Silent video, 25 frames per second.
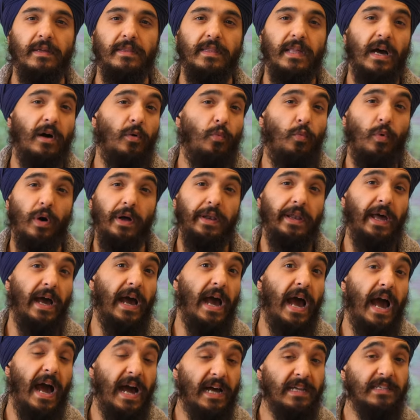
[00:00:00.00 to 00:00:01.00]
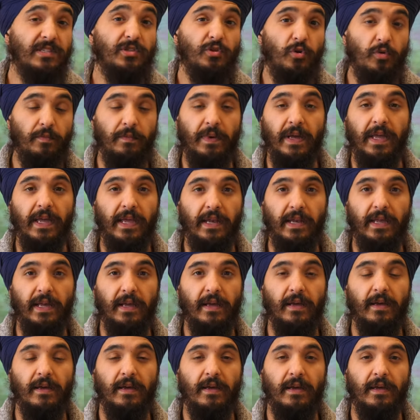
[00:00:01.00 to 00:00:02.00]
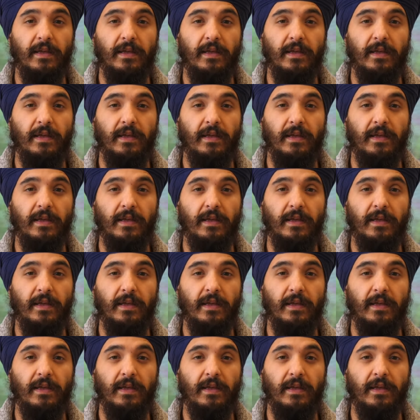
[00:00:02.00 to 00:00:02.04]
that one has no beginning.